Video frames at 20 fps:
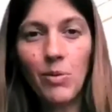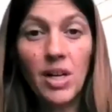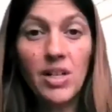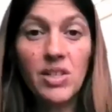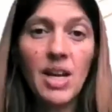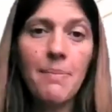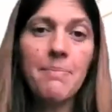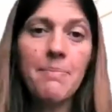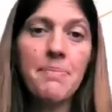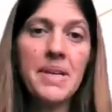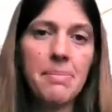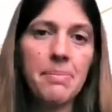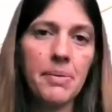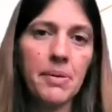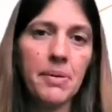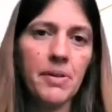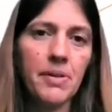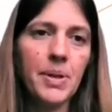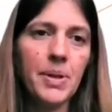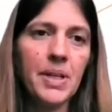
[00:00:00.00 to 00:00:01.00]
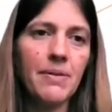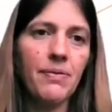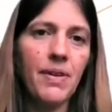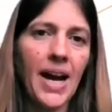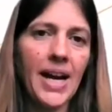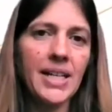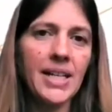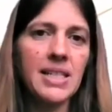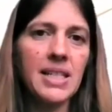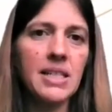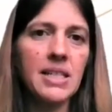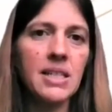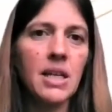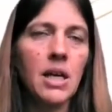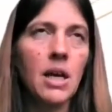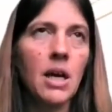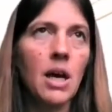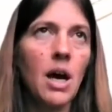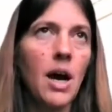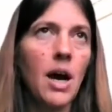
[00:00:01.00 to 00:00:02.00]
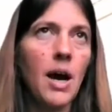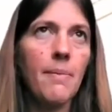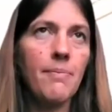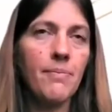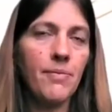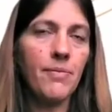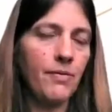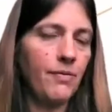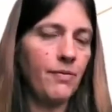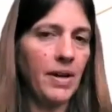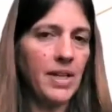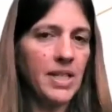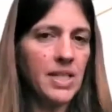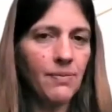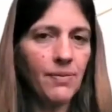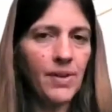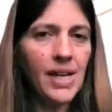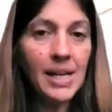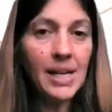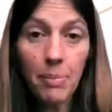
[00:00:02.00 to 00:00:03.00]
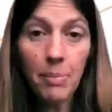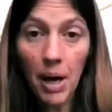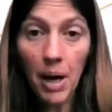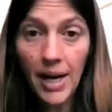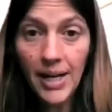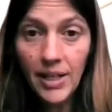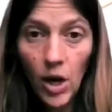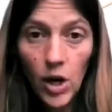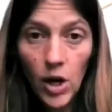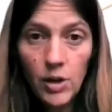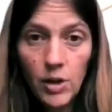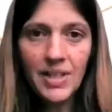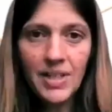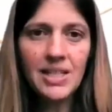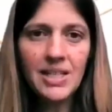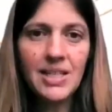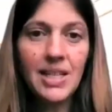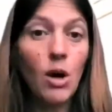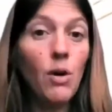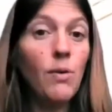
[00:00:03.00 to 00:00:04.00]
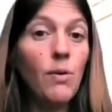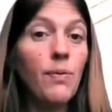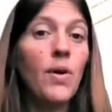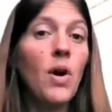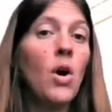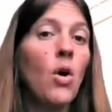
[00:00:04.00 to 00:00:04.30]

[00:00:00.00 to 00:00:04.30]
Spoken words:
Some people have been affected very severely by COVID itself,